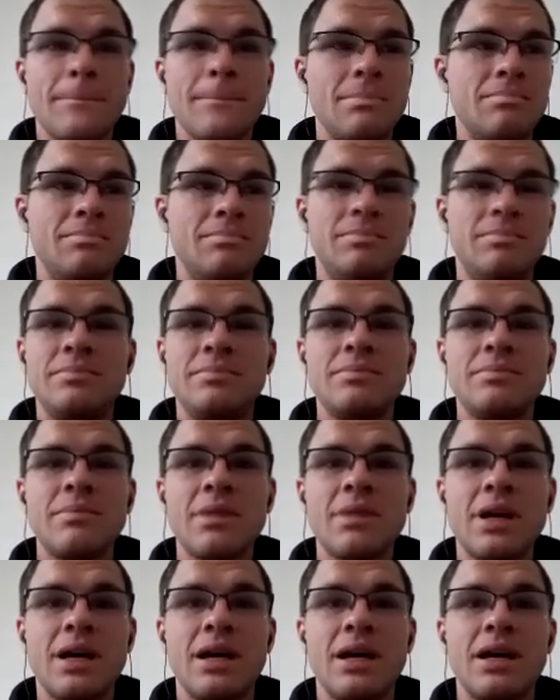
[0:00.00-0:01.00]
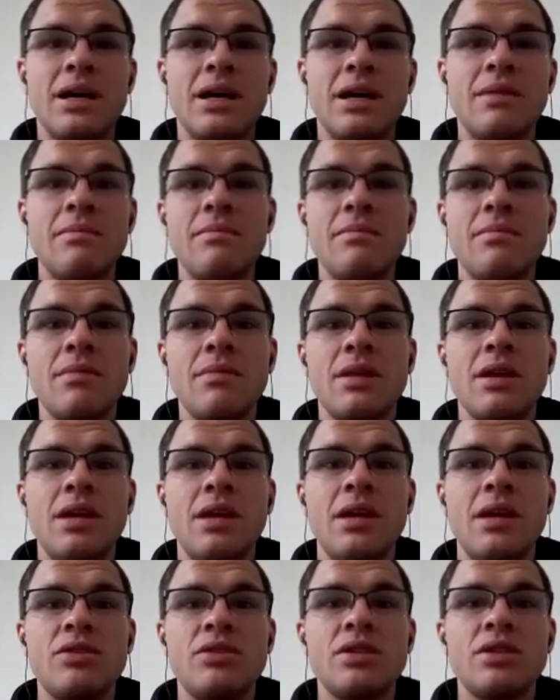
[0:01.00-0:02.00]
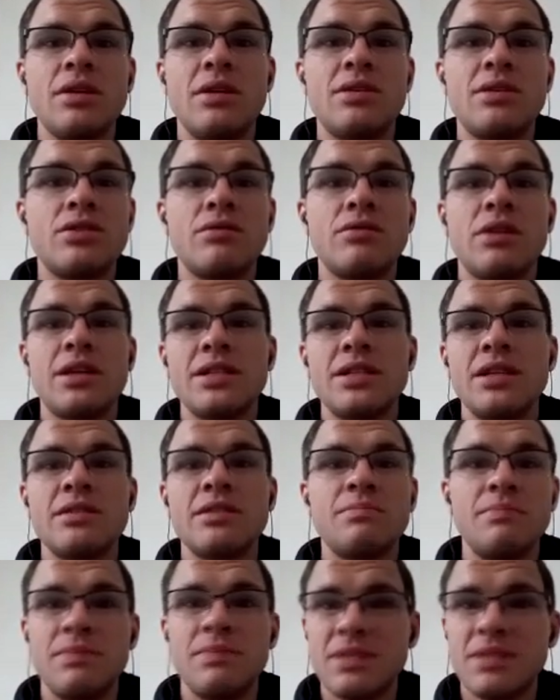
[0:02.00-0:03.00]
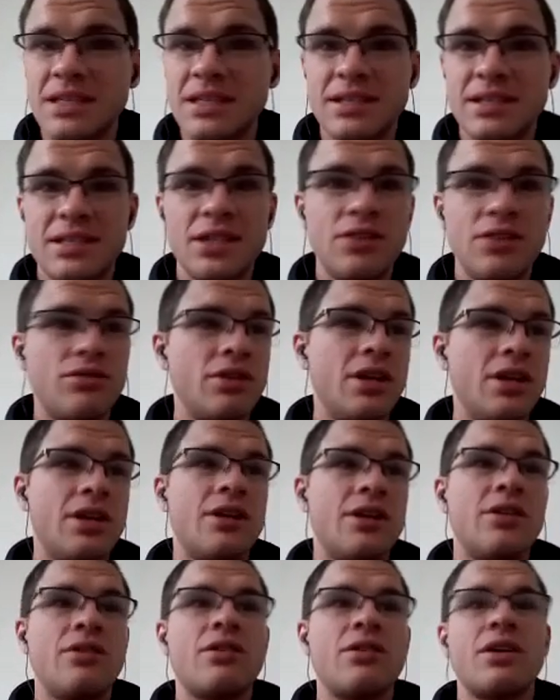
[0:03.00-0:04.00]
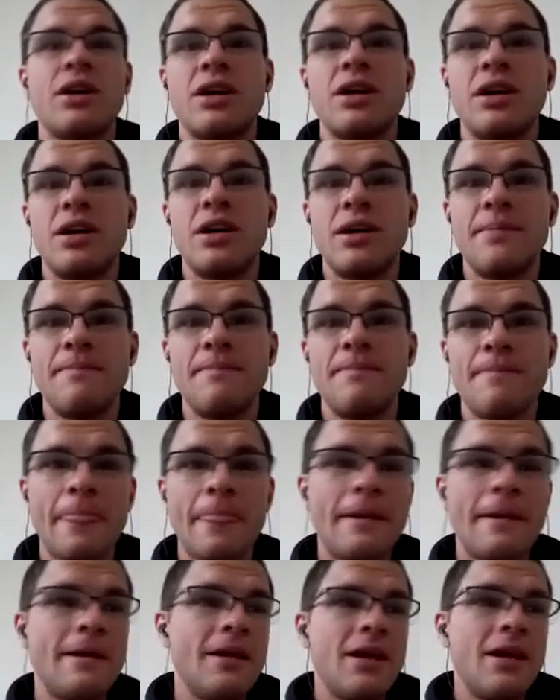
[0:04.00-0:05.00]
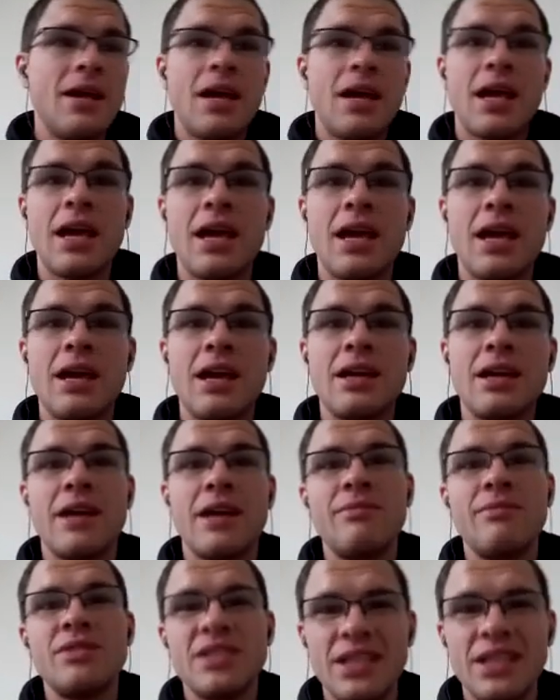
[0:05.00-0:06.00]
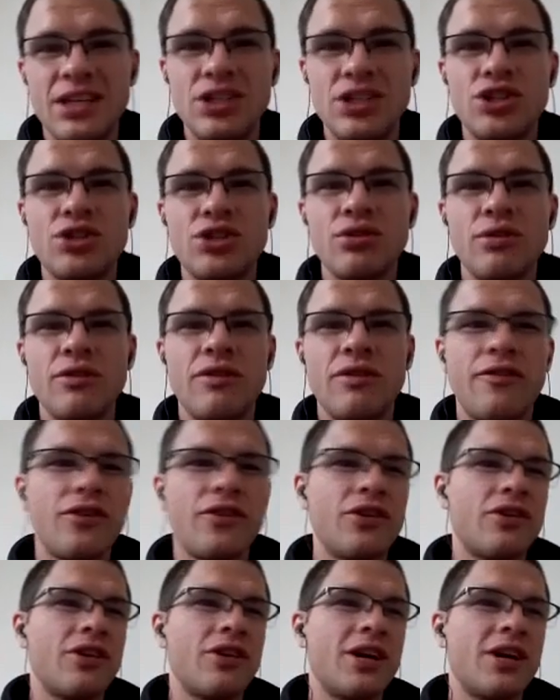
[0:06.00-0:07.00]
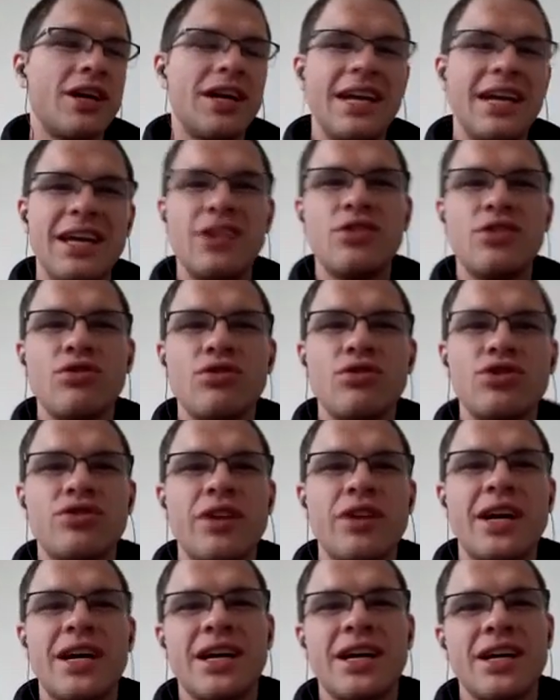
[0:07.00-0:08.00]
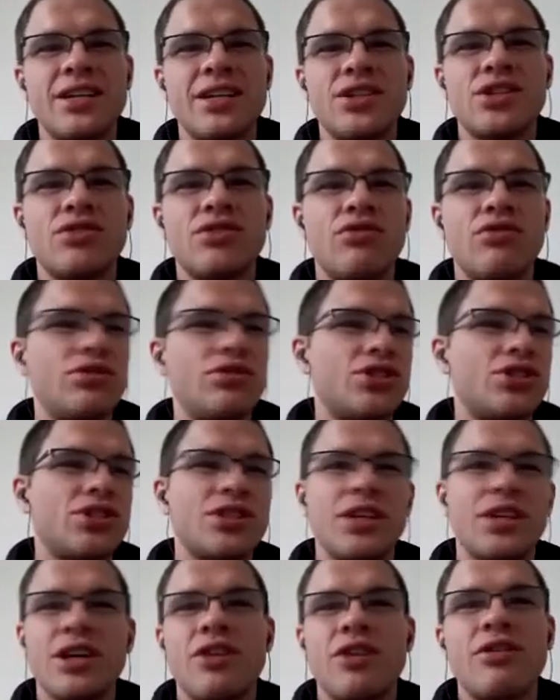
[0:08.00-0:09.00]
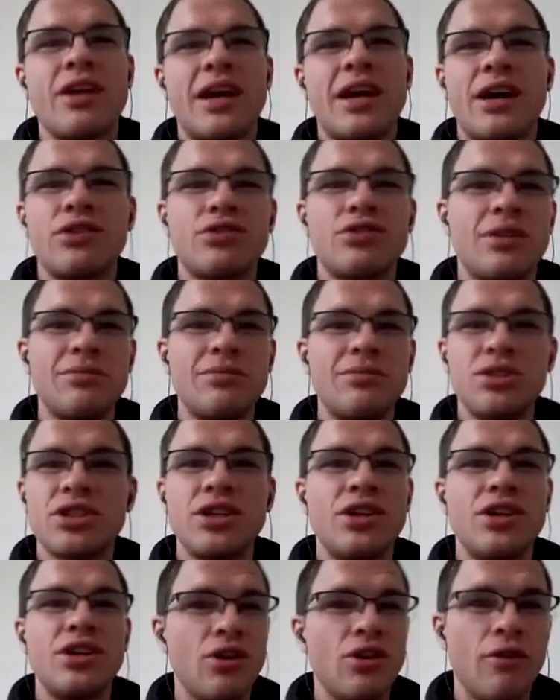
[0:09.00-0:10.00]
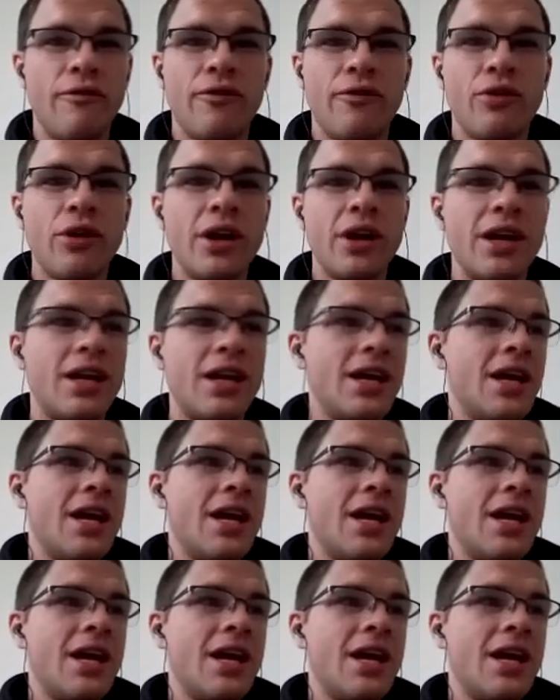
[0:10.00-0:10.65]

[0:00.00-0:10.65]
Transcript: It was so like I said, senior year, and I was injured for indoor track, and so it's just like, okay, outdoor, I'm just going to go for it.